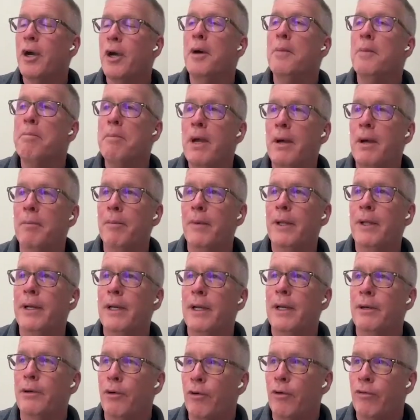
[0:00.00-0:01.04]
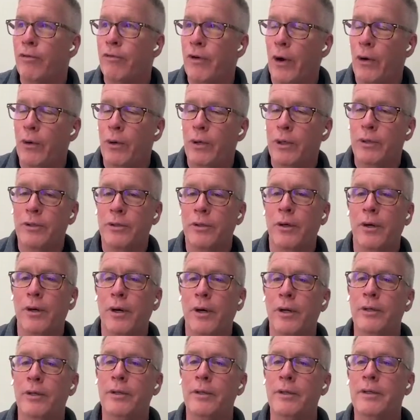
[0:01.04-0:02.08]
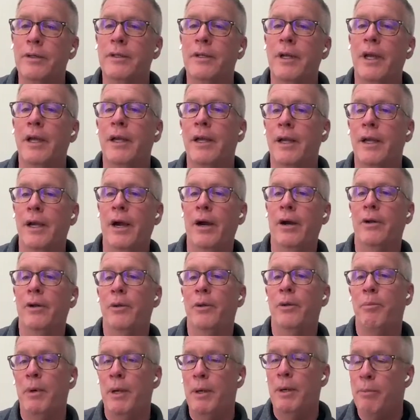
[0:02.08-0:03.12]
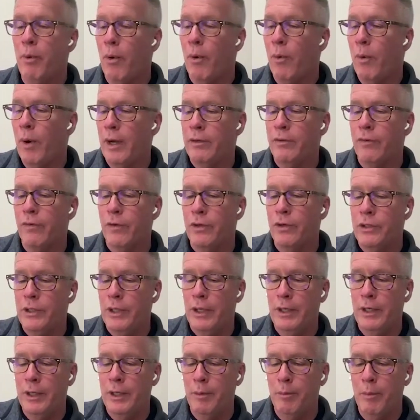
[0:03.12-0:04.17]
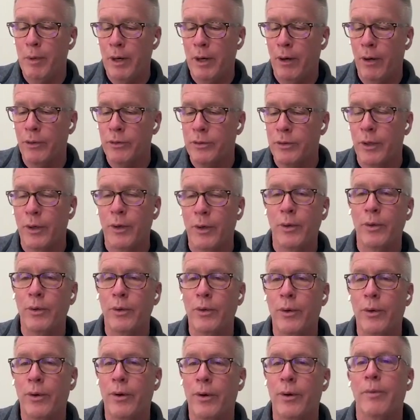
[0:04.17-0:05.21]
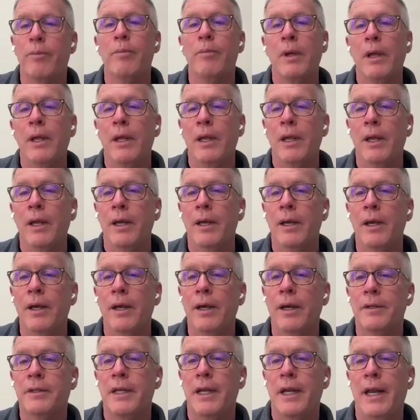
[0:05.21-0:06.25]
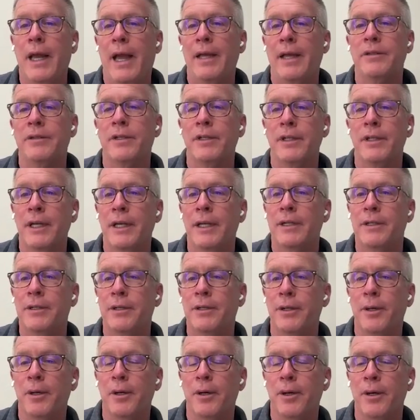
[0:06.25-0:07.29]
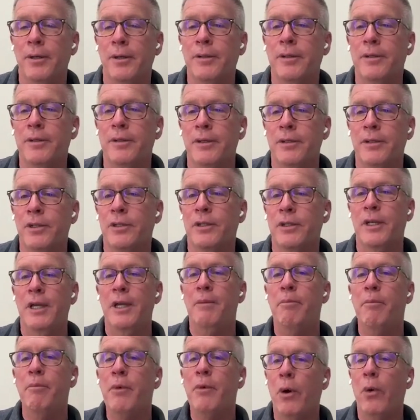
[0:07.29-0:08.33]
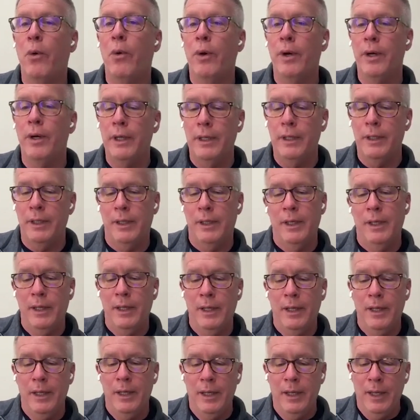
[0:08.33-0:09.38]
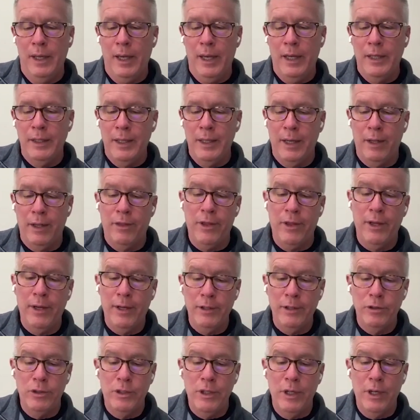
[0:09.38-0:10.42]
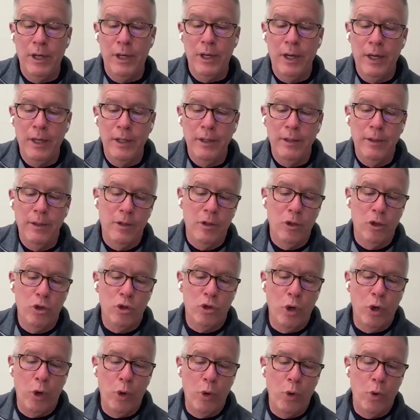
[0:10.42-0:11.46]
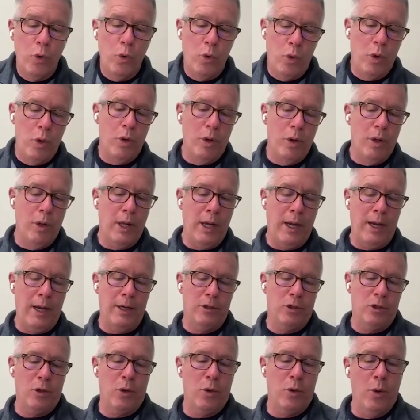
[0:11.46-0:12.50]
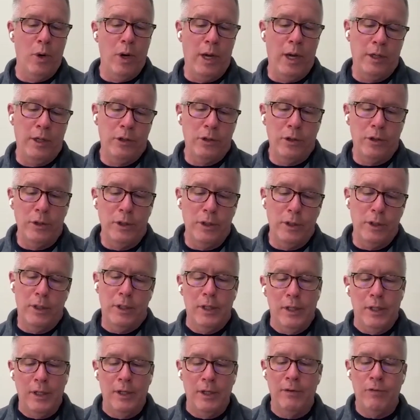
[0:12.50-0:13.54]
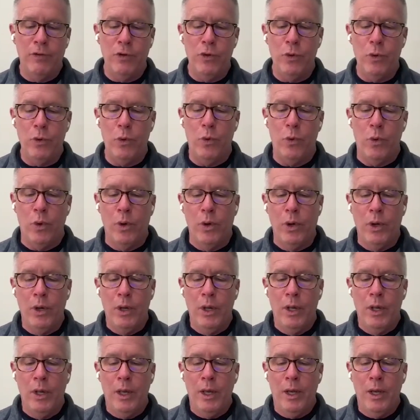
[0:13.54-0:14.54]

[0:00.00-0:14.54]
your commitment and your focus on taking care of the people of West Virginia, but also your tenacity to just keep going and get things done. So, last question: if we